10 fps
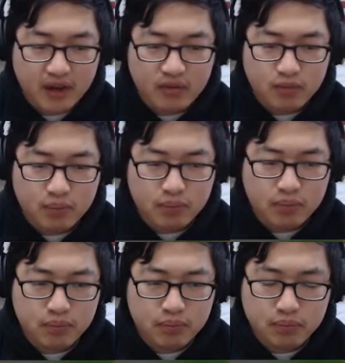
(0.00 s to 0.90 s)
It's
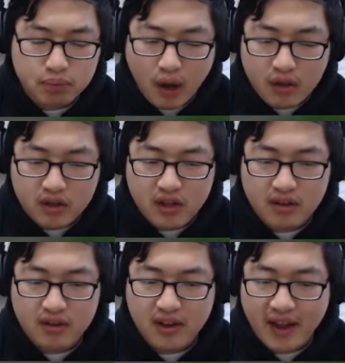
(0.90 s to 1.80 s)

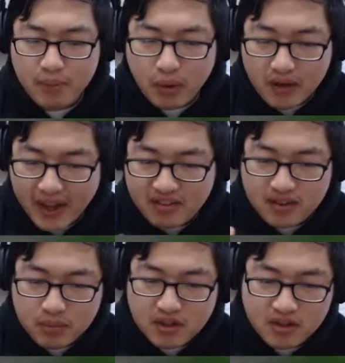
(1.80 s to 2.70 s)
probably it ha probably has
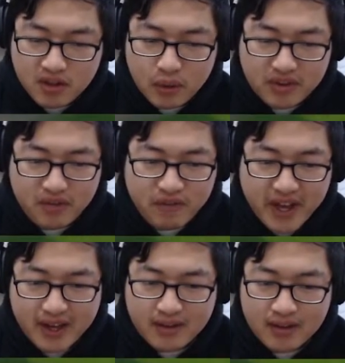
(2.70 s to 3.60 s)
something to do with the
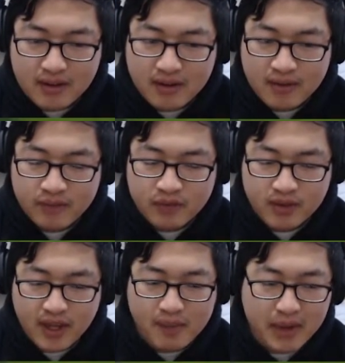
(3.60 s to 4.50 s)
fact
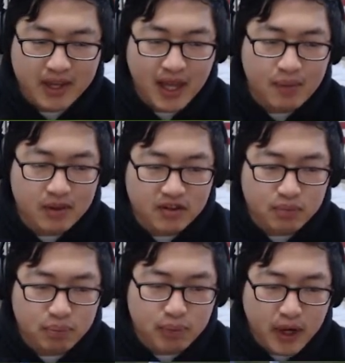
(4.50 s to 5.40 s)
that my game is
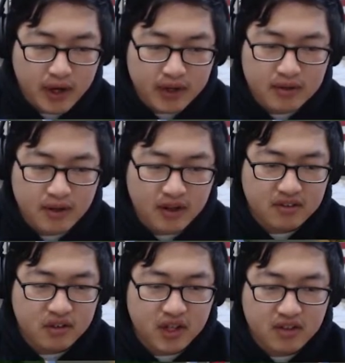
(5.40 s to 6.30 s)
bugged.
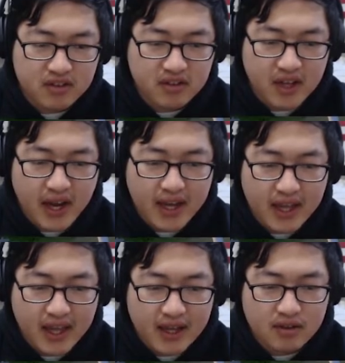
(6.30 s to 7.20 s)
As you can see, I
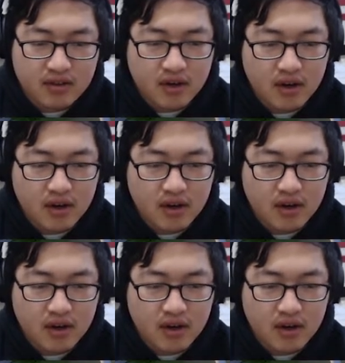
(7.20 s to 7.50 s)
can't